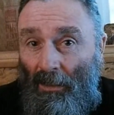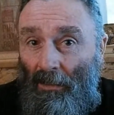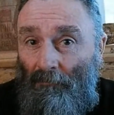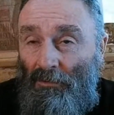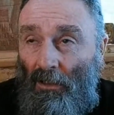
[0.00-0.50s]

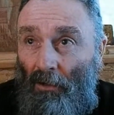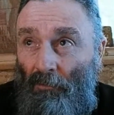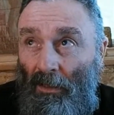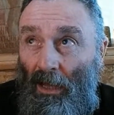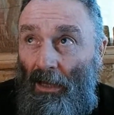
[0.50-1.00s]
So I
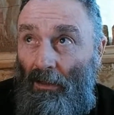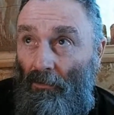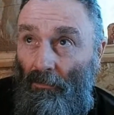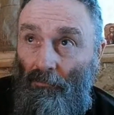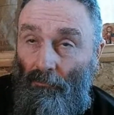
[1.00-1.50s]
rely
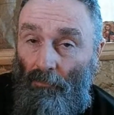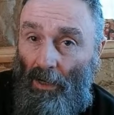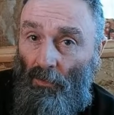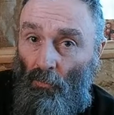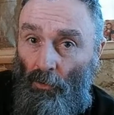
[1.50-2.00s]
on
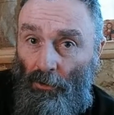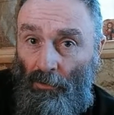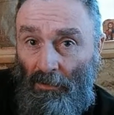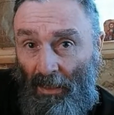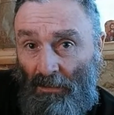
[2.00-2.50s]

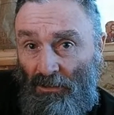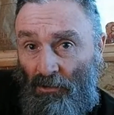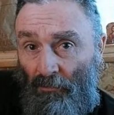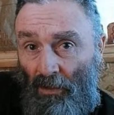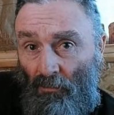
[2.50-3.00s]
rainwater and
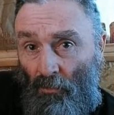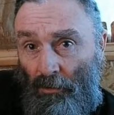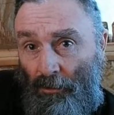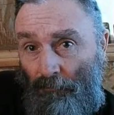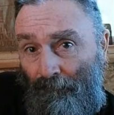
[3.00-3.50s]
catching
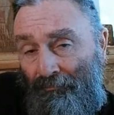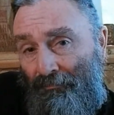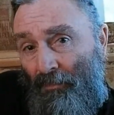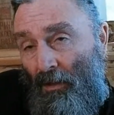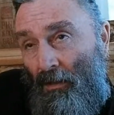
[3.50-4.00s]
rainwater
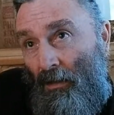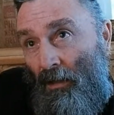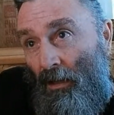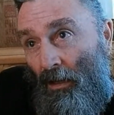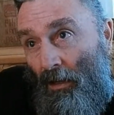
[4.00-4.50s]

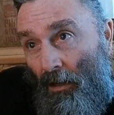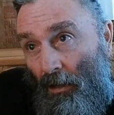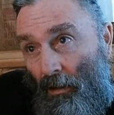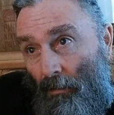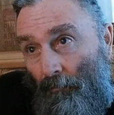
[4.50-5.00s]

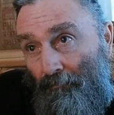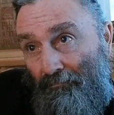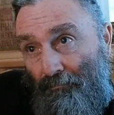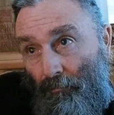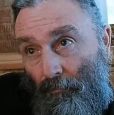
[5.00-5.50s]
to,
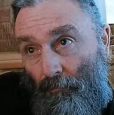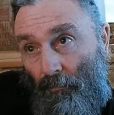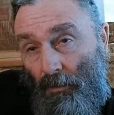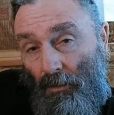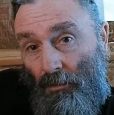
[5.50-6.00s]

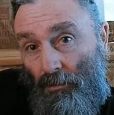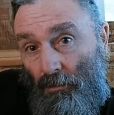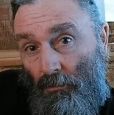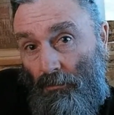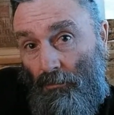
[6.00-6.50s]

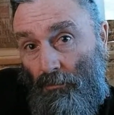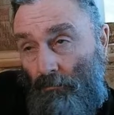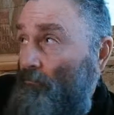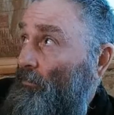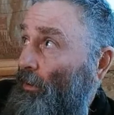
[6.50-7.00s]
you
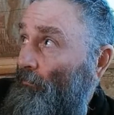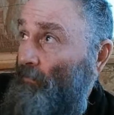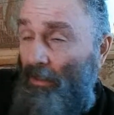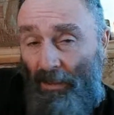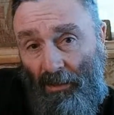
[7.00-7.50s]
know,
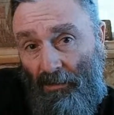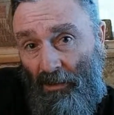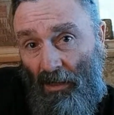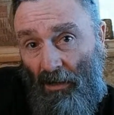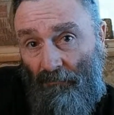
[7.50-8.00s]
get
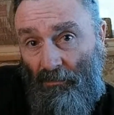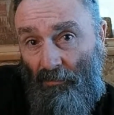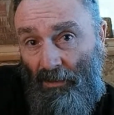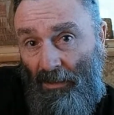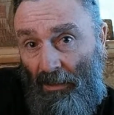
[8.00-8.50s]
anything out of the
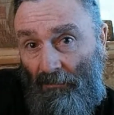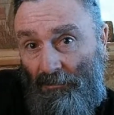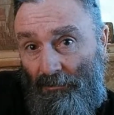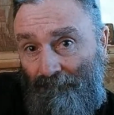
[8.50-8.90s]
greenhouse.